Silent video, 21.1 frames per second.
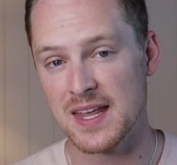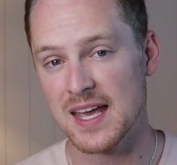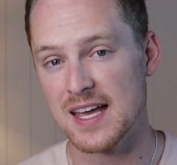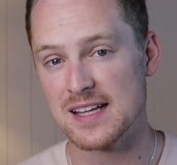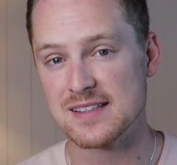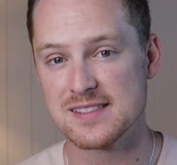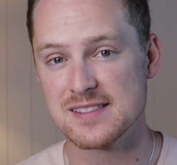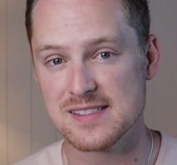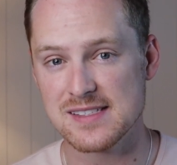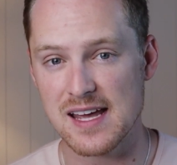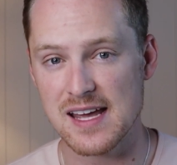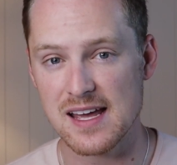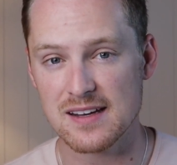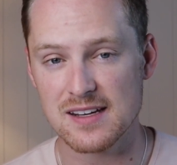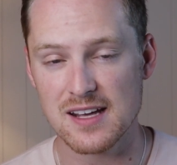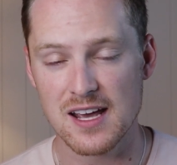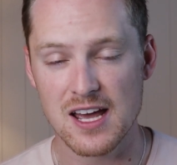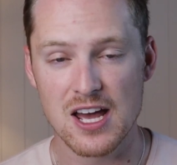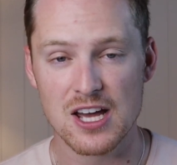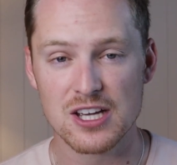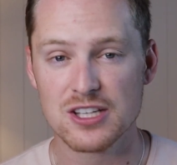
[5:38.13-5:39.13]

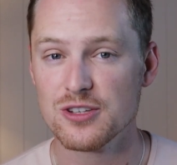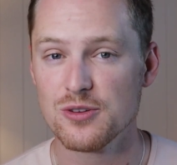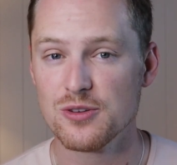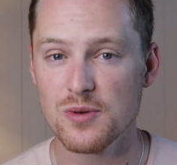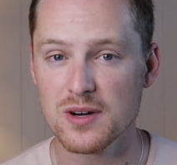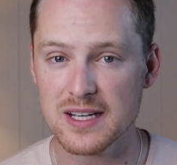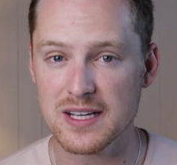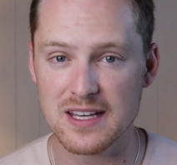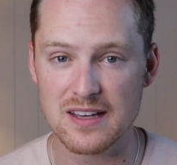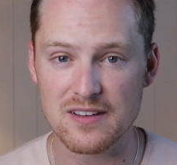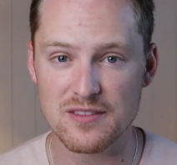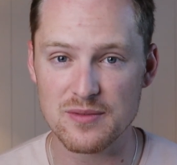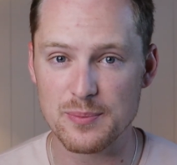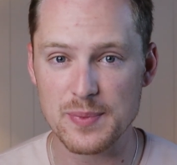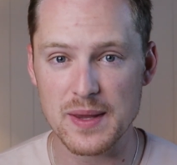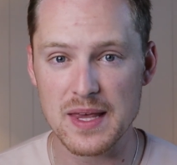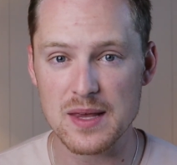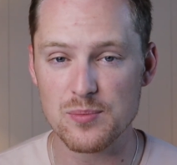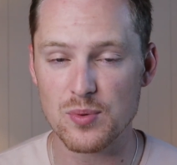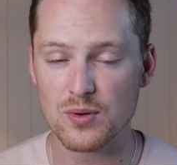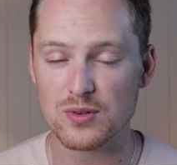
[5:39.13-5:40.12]
Instead, you want to give
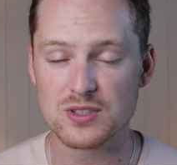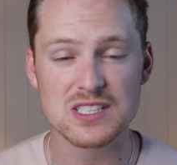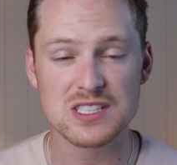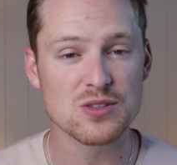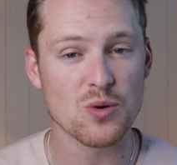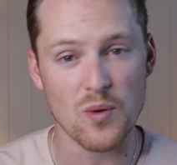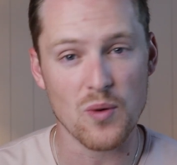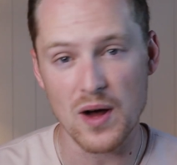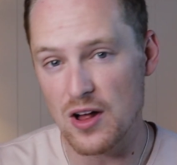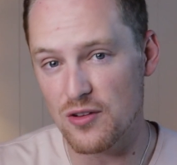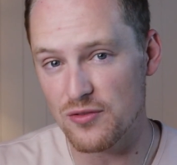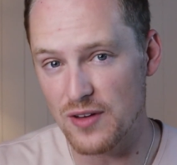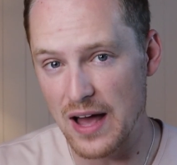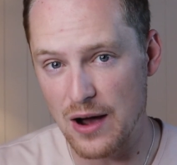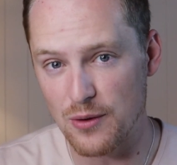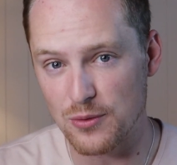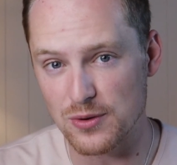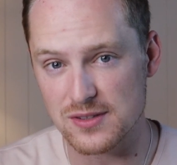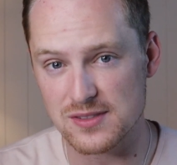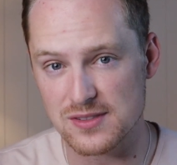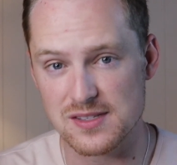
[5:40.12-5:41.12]
people 12
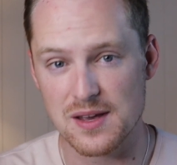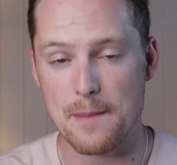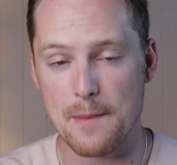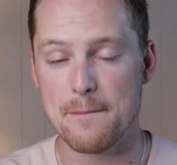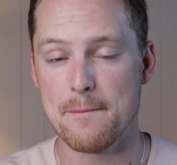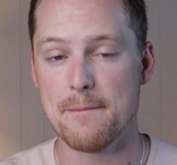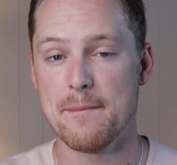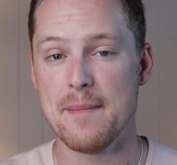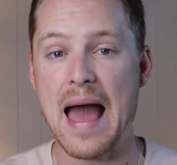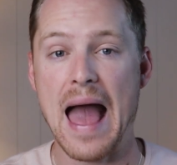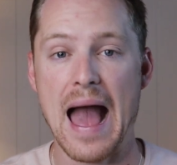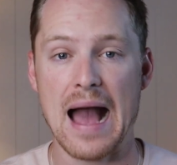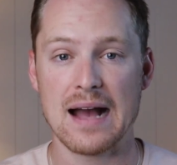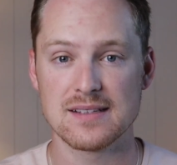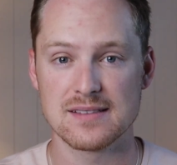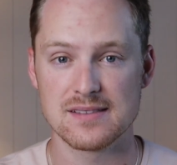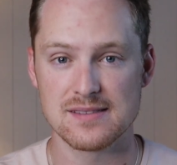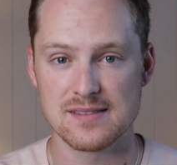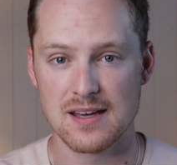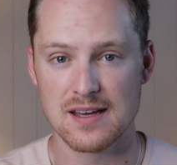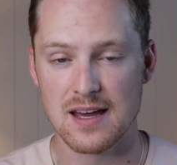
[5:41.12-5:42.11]
hours
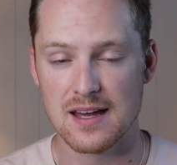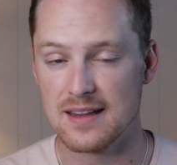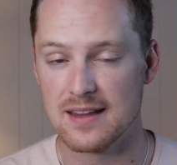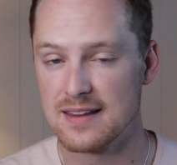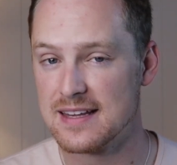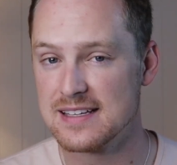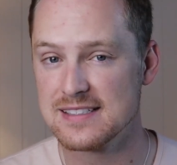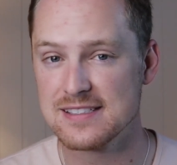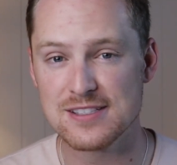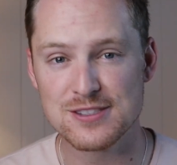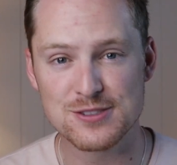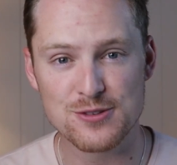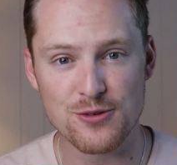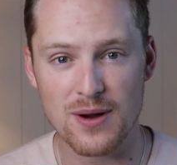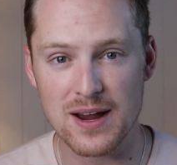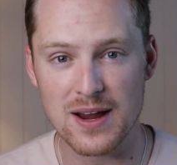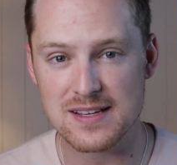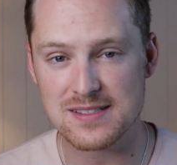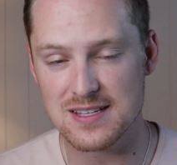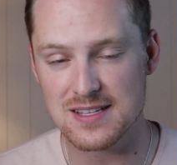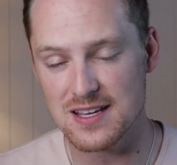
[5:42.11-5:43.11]
max. This is
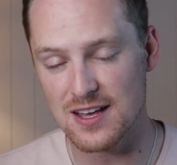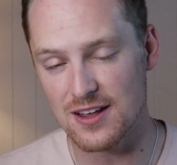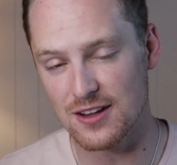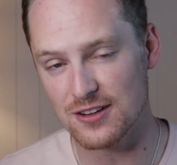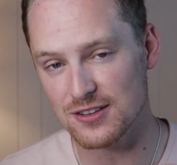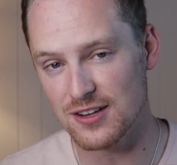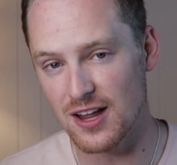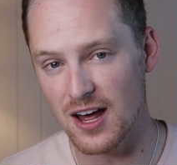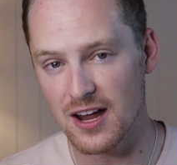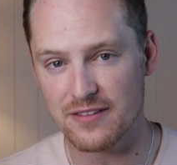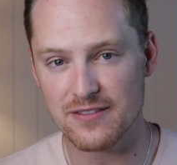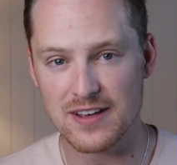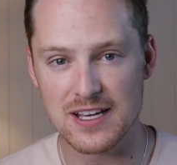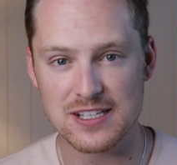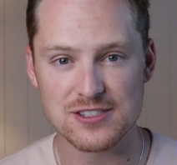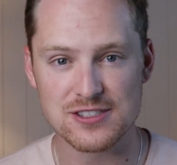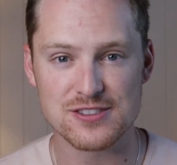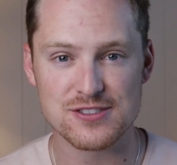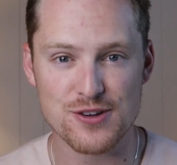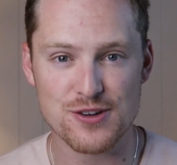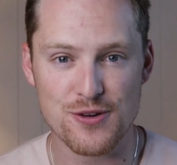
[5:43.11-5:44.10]
crazy. A lot of
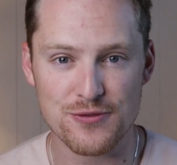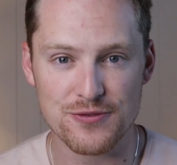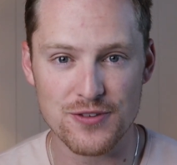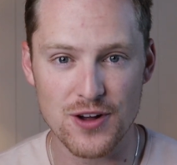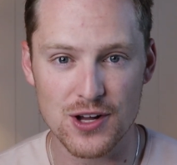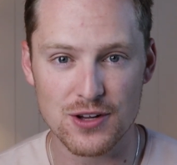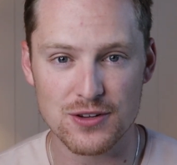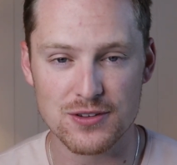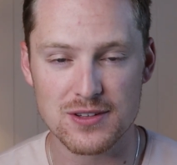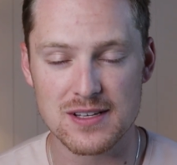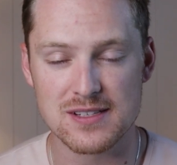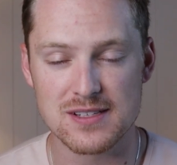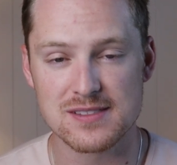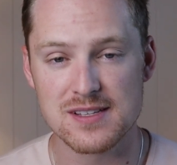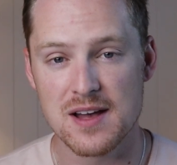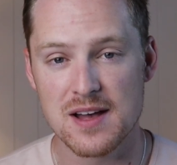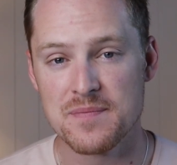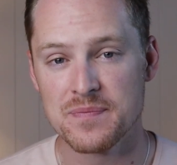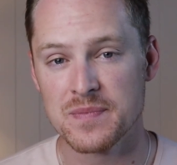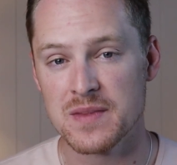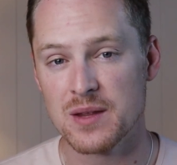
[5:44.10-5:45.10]
agents don't follow this,
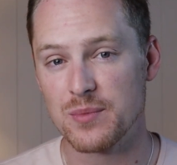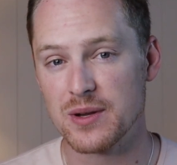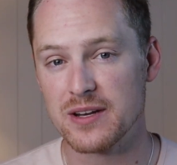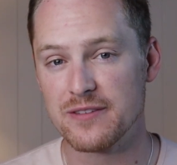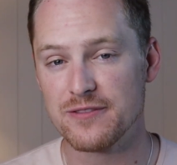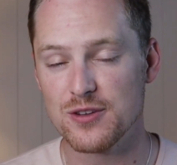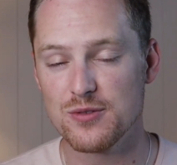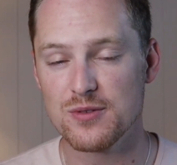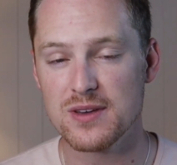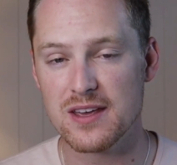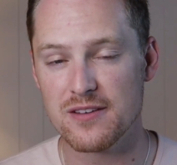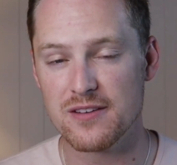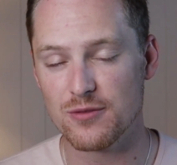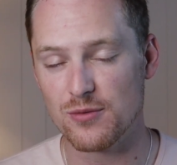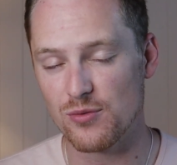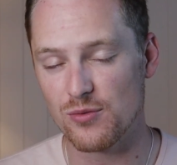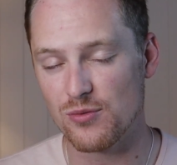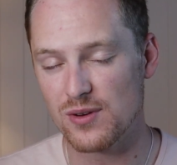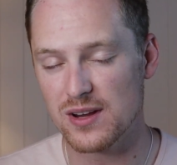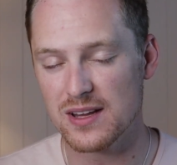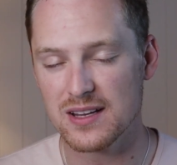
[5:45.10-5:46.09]
but if you
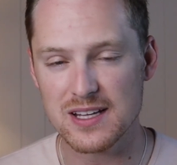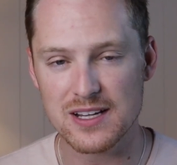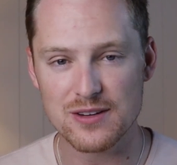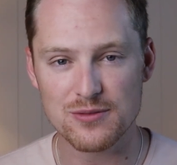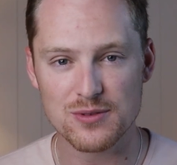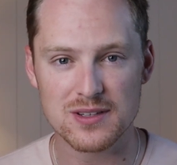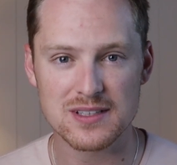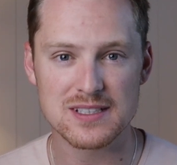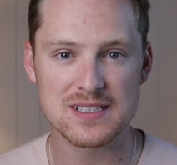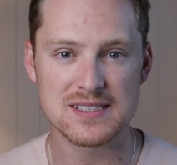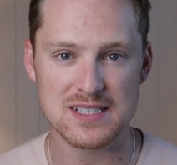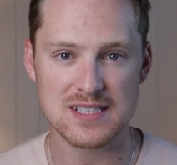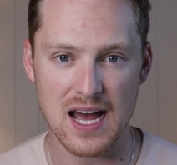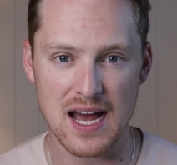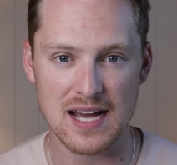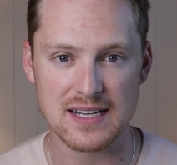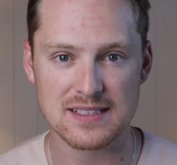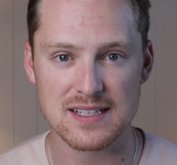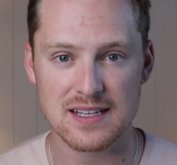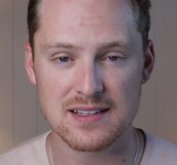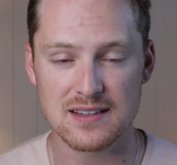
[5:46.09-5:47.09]
give really, really
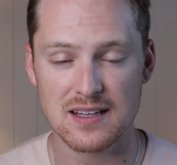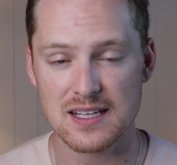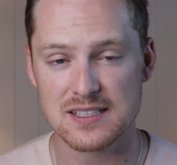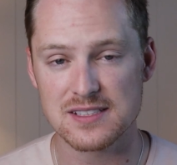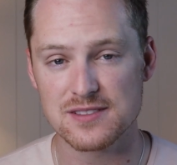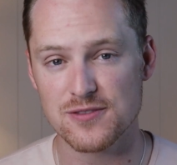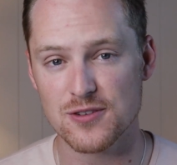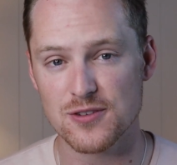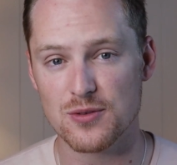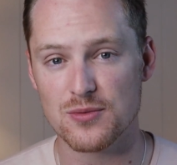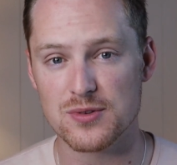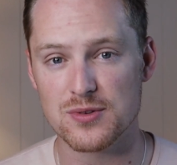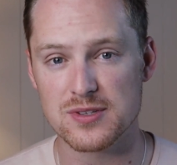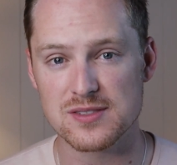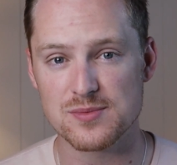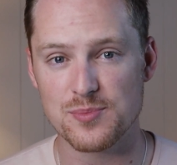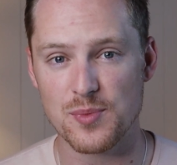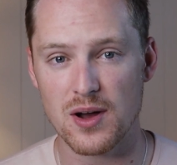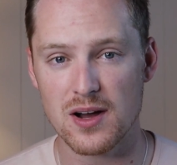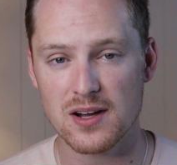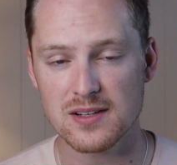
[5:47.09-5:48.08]
tight deadlines for a
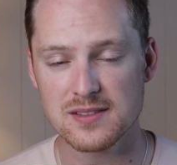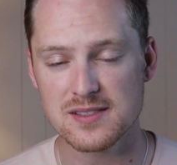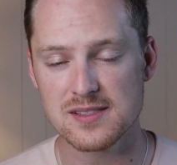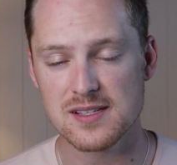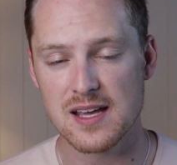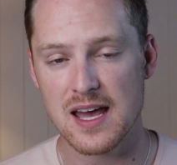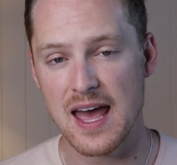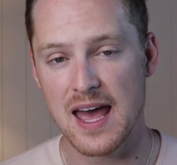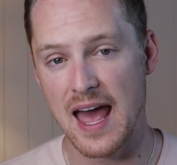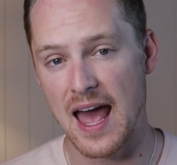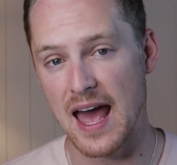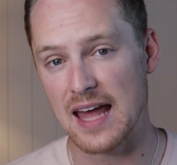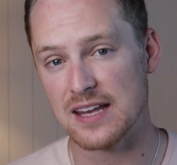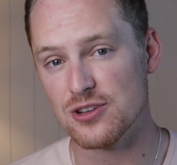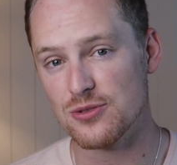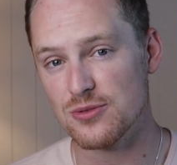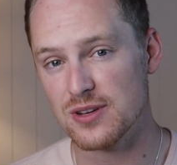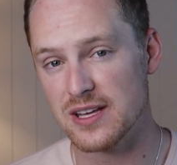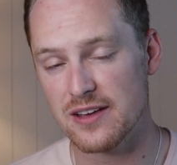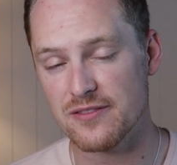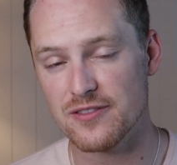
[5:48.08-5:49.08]
response and
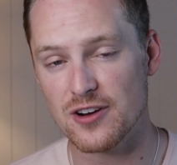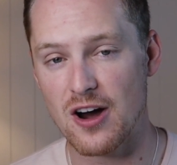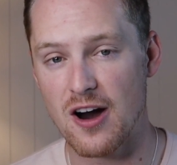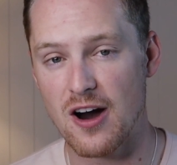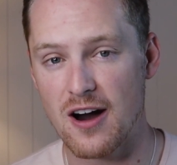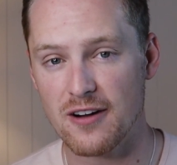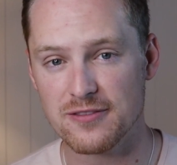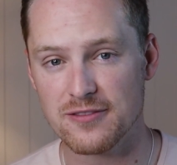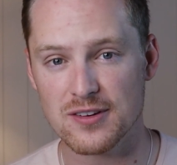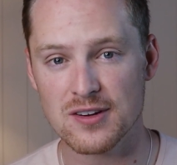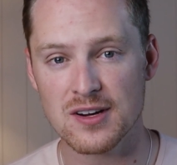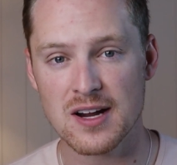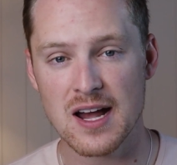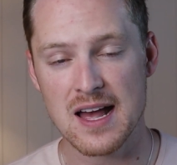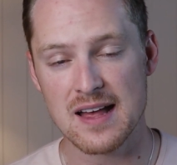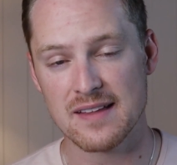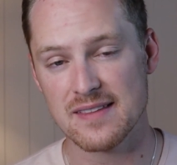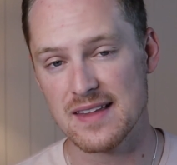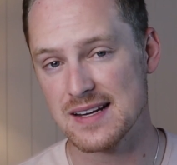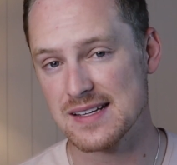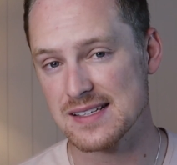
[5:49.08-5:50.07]
you give an offer
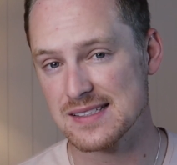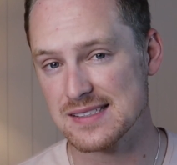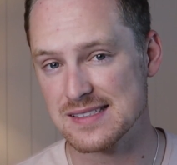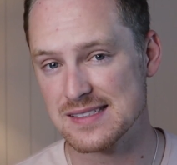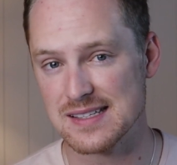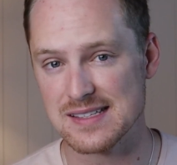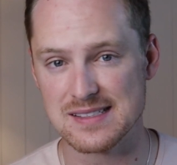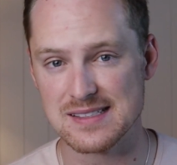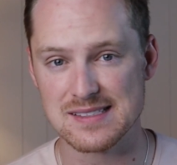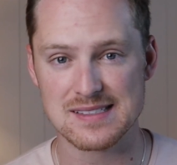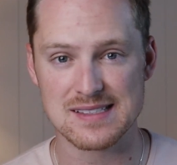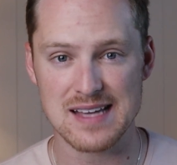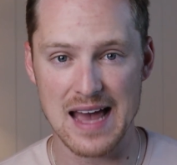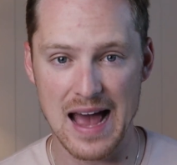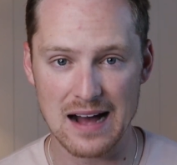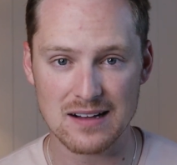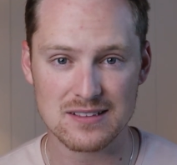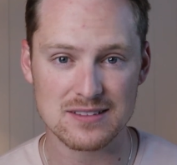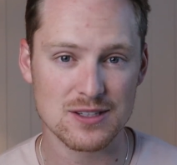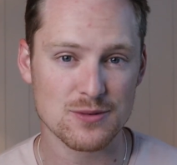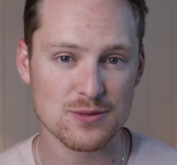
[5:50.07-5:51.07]
that is
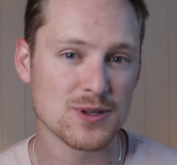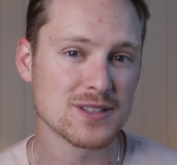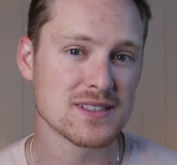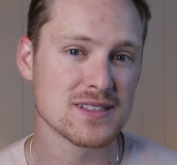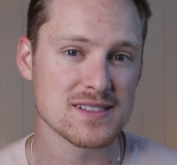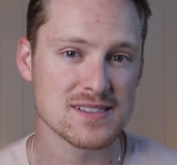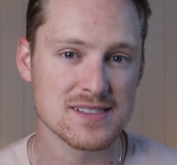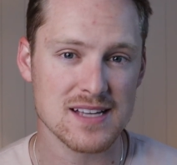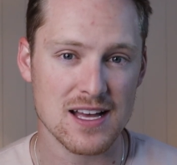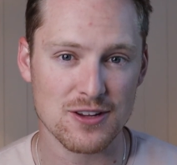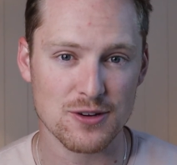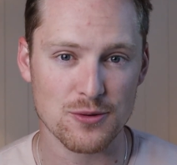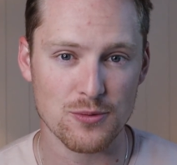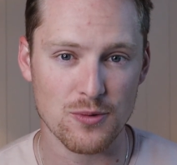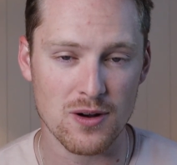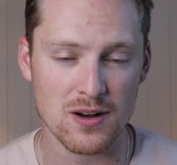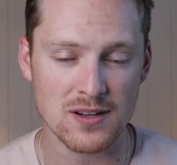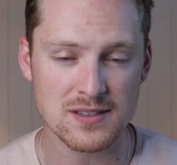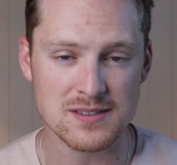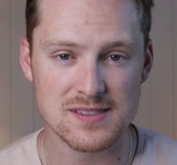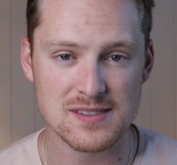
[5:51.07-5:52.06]
exactly what the seller
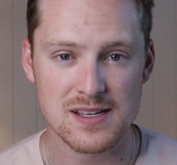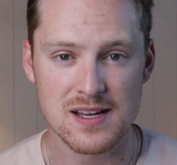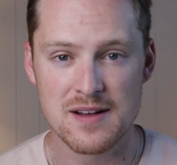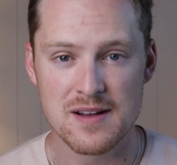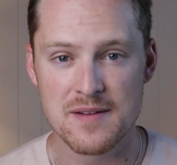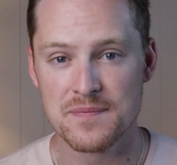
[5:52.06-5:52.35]
wants,